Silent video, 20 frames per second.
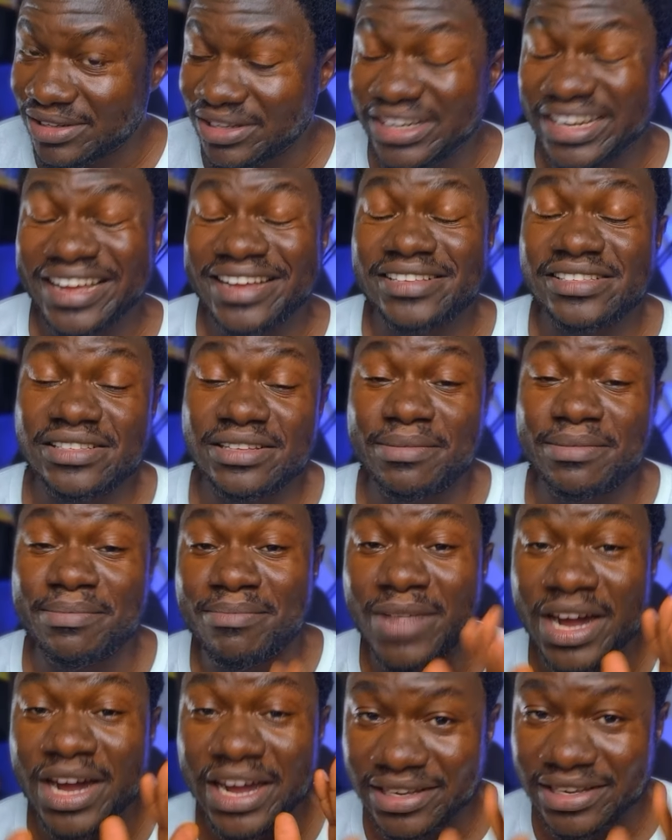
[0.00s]
It has the
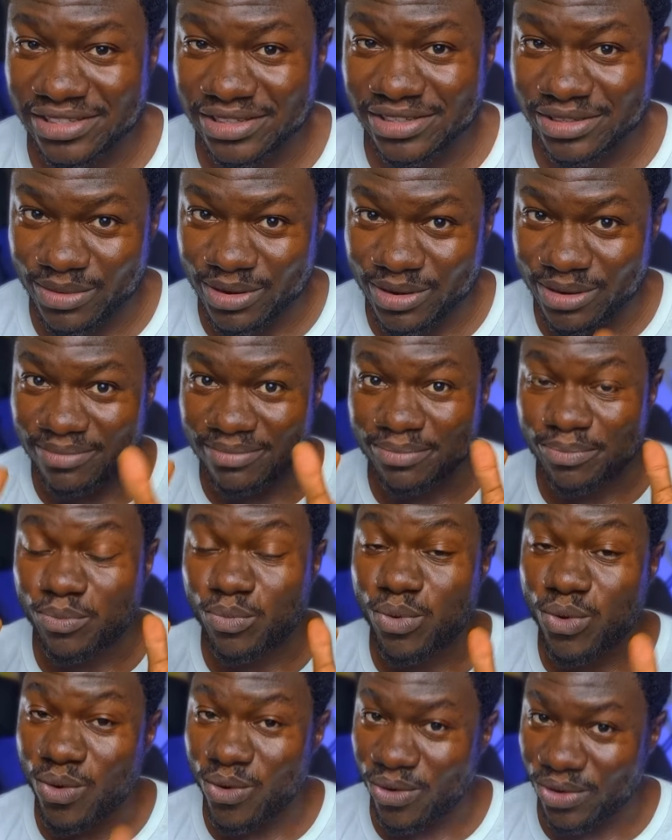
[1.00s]
maximum
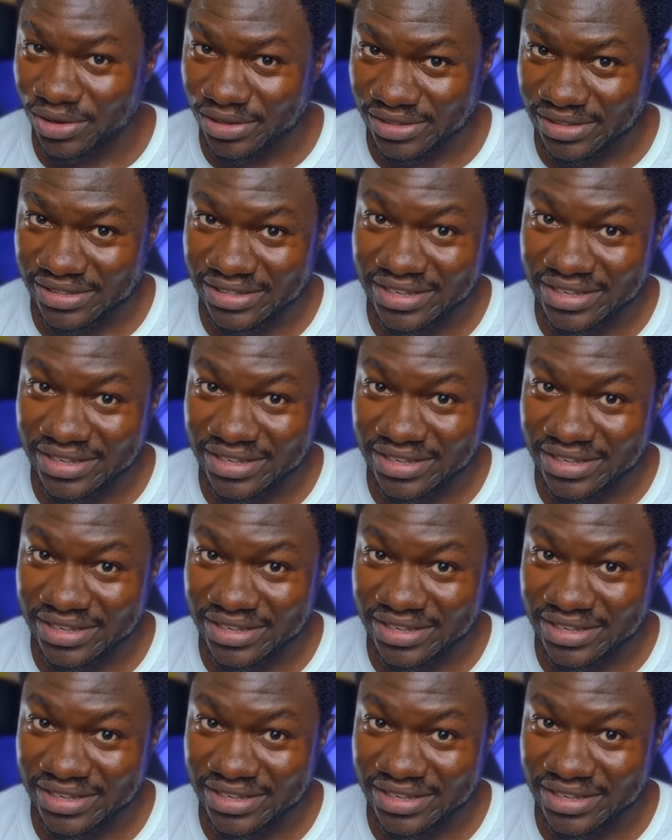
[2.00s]
points.